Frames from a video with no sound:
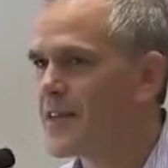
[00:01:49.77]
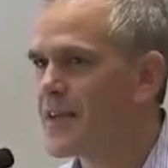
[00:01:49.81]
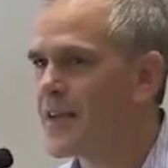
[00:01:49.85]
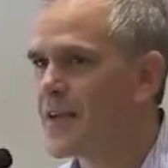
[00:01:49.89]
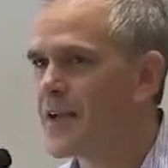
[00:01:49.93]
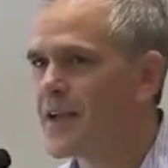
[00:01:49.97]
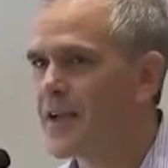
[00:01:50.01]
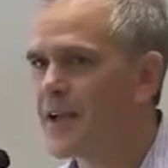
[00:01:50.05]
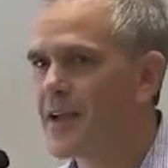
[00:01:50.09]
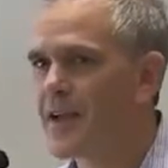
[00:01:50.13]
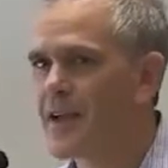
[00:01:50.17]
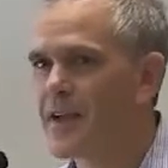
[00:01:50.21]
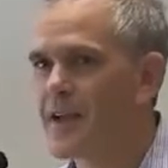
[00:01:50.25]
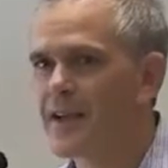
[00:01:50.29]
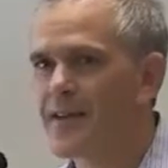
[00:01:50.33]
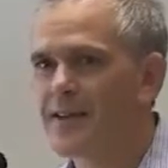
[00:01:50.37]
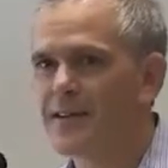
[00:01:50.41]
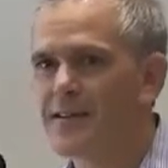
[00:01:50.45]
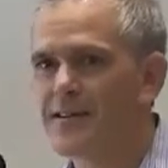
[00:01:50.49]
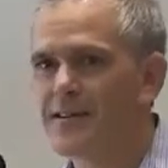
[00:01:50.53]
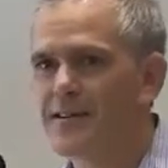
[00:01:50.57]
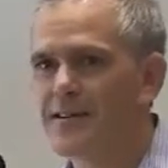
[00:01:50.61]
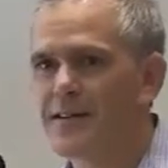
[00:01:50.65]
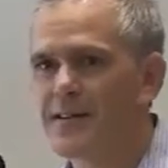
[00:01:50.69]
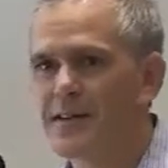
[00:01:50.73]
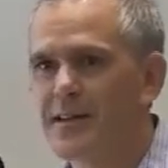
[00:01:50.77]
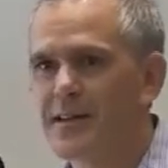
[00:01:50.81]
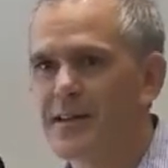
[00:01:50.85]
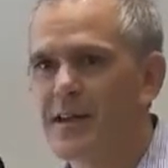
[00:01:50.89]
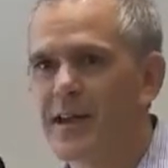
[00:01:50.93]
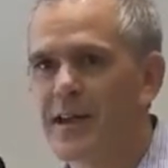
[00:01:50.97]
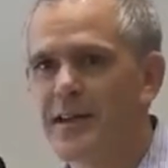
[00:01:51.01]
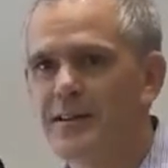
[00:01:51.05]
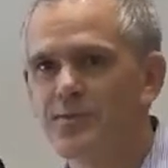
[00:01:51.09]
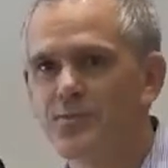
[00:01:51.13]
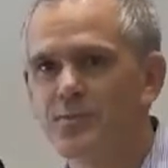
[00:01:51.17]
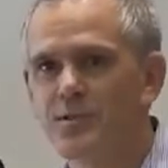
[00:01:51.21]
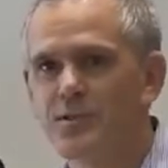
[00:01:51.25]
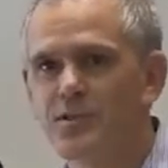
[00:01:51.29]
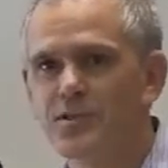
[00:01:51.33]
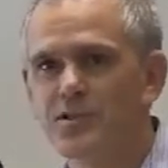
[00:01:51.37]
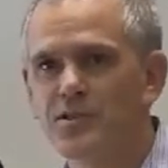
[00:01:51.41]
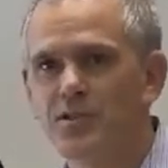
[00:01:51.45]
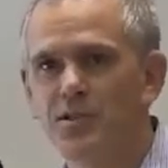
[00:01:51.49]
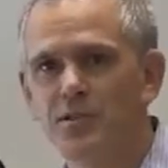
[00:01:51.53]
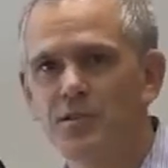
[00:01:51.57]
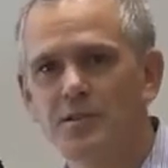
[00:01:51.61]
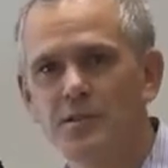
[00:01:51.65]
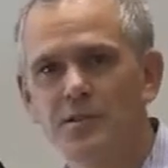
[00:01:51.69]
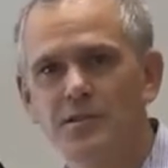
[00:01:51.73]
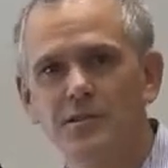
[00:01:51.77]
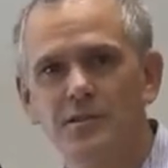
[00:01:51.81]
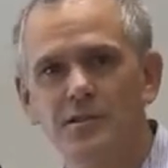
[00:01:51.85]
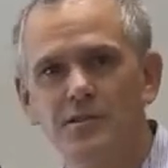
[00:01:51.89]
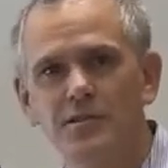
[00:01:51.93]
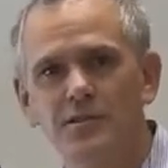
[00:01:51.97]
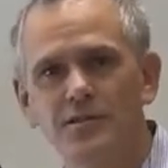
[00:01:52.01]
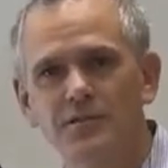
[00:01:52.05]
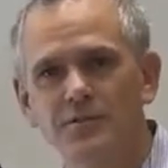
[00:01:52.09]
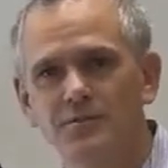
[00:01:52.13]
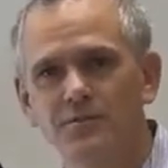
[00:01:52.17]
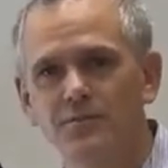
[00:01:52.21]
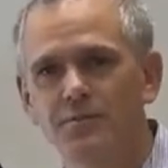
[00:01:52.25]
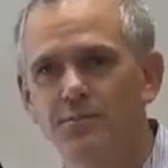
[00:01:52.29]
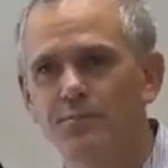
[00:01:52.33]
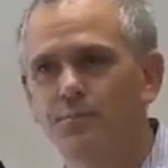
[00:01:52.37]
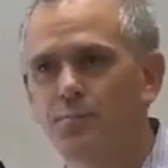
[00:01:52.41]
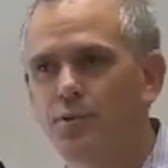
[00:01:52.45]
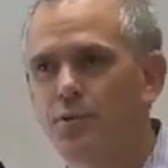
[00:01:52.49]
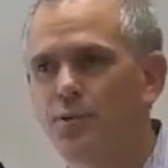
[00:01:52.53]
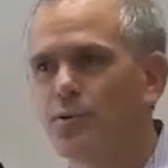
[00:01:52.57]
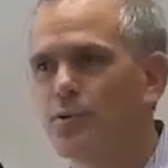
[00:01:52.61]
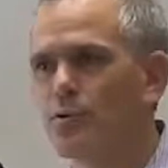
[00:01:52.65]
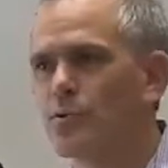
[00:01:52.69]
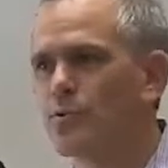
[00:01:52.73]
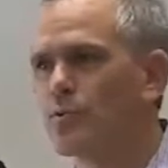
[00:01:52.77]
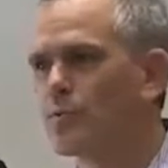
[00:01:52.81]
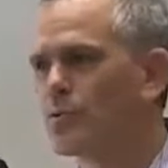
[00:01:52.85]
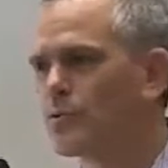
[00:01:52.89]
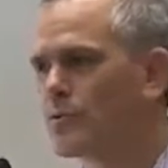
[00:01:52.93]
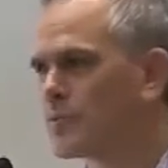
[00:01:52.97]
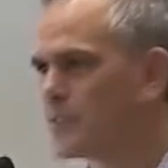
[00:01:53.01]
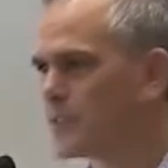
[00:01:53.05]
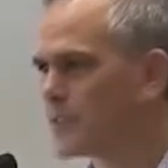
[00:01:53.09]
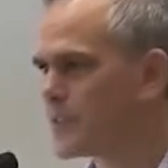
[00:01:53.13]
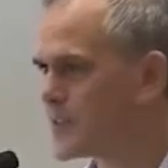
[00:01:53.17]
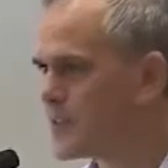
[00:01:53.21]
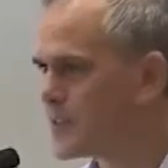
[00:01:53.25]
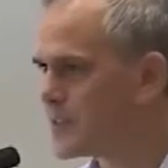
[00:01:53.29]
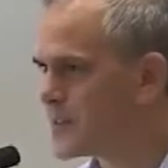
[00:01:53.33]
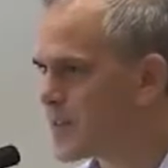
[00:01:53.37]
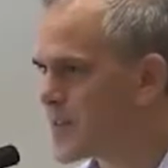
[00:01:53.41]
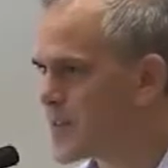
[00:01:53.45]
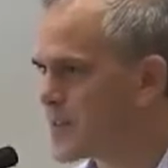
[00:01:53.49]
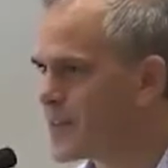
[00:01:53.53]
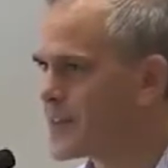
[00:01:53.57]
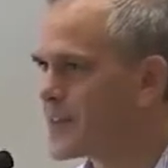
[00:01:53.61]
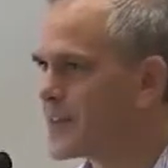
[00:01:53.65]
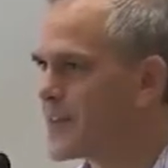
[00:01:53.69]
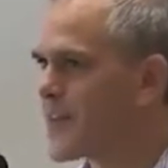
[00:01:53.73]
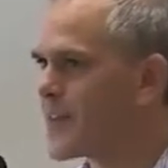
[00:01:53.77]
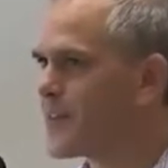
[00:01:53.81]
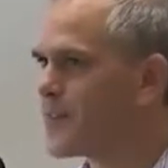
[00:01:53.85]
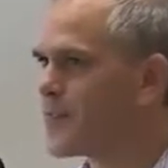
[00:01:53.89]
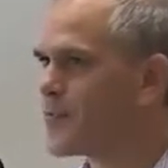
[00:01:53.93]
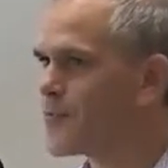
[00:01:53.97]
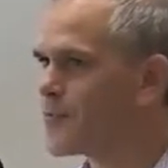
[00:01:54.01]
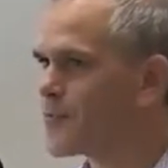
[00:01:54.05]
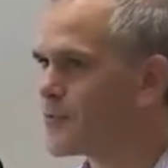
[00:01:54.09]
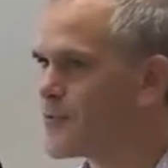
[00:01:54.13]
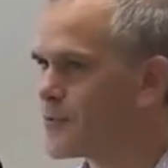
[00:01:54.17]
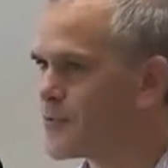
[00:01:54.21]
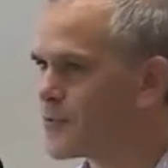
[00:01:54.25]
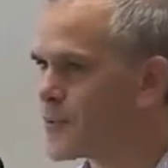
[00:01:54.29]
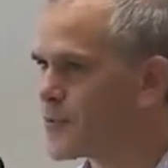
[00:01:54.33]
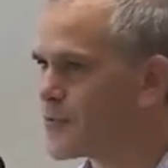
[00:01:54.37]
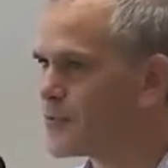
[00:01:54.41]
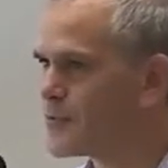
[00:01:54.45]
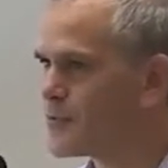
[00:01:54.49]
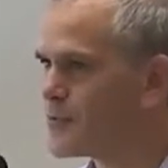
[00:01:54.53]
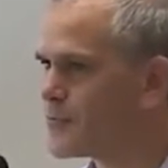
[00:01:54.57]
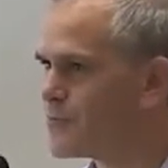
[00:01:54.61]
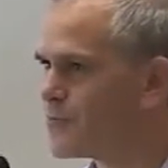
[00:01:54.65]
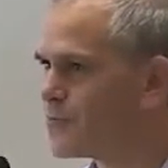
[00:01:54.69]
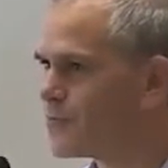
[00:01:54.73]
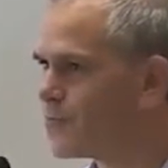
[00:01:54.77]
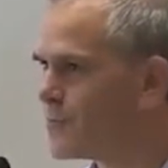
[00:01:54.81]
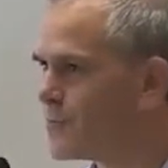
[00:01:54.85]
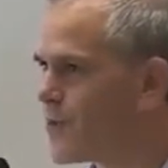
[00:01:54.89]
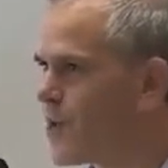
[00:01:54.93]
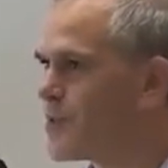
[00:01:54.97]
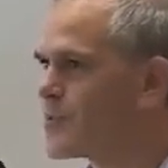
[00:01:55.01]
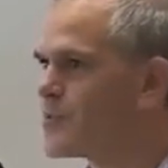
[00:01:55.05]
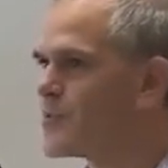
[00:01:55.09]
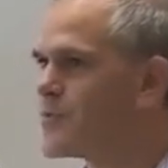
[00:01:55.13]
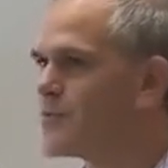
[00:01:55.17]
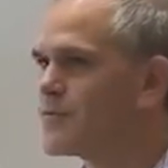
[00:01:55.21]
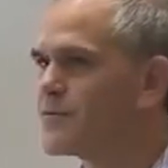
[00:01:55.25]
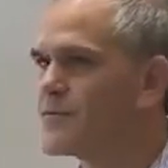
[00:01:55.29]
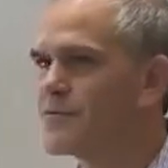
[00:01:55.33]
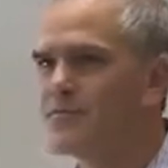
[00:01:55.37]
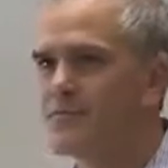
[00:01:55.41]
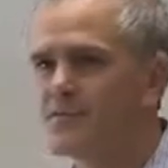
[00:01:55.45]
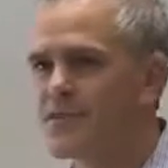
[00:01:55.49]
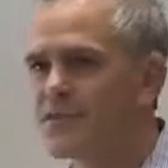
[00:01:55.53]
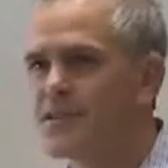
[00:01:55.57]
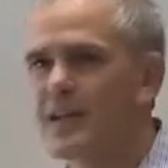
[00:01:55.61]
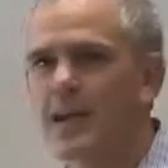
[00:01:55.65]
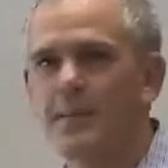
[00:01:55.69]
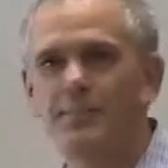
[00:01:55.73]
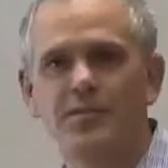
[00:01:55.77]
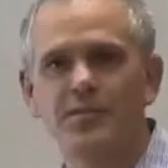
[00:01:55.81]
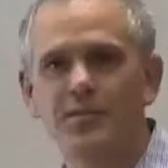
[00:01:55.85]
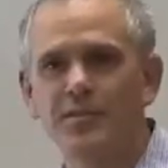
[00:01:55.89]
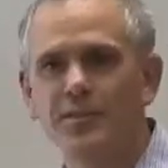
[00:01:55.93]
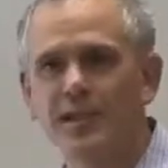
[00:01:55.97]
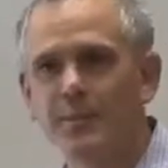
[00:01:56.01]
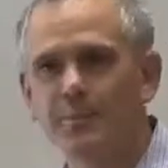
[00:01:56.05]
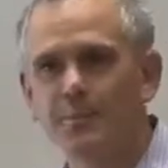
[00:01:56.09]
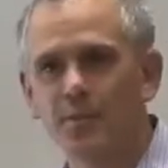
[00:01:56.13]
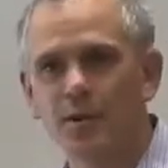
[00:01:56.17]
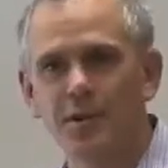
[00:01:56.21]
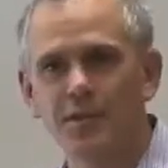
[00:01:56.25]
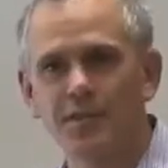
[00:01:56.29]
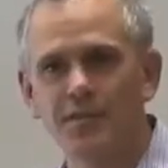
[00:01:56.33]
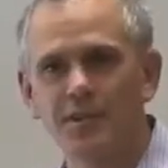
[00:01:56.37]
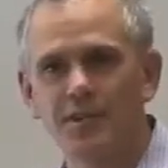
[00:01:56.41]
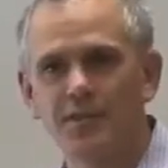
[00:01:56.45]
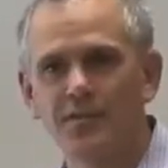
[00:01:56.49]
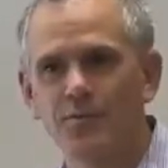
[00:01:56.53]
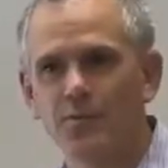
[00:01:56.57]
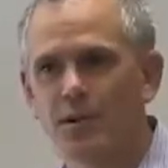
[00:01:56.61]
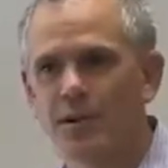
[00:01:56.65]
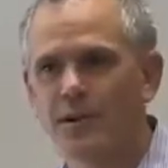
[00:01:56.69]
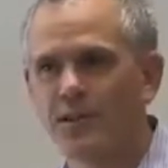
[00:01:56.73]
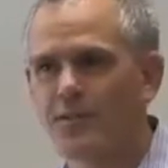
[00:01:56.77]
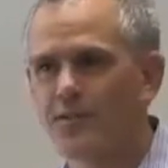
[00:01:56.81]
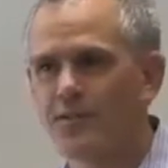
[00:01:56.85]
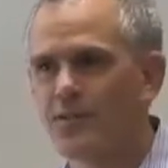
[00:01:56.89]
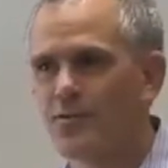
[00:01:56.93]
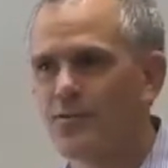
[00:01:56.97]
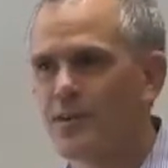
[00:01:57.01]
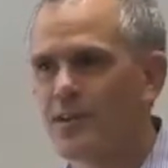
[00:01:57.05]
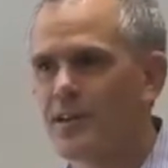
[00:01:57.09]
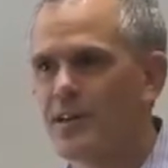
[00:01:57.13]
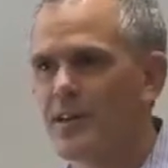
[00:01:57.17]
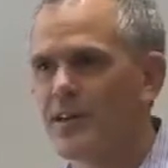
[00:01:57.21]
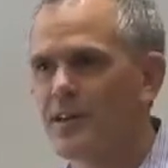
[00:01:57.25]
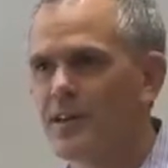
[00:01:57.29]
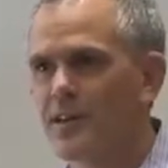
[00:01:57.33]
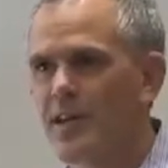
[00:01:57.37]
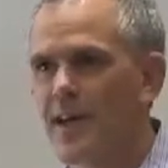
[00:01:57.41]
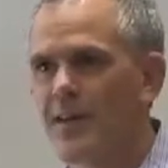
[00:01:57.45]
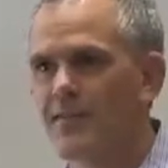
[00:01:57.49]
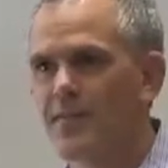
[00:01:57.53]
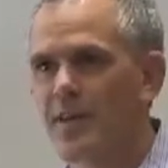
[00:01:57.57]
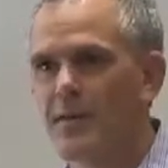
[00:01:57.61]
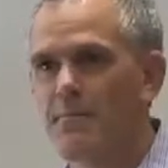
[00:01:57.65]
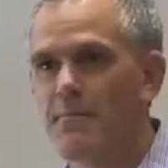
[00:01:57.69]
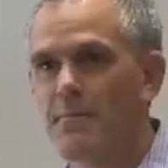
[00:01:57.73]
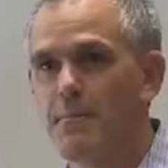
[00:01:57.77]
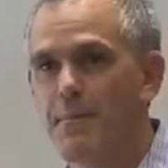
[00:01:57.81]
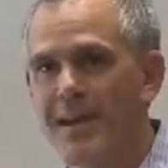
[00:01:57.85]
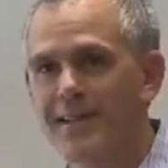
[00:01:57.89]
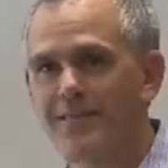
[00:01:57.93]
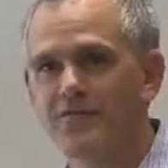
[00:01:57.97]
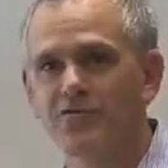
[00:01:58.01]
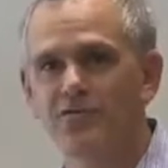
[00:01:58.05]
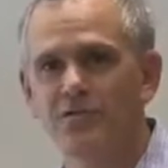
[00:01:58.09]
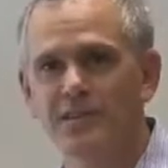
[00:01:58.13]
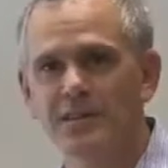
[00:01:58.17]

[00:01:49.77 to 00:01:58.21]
And as we started to sort of pull the data together, there was lots of steps in that process. One is you needed to have a metric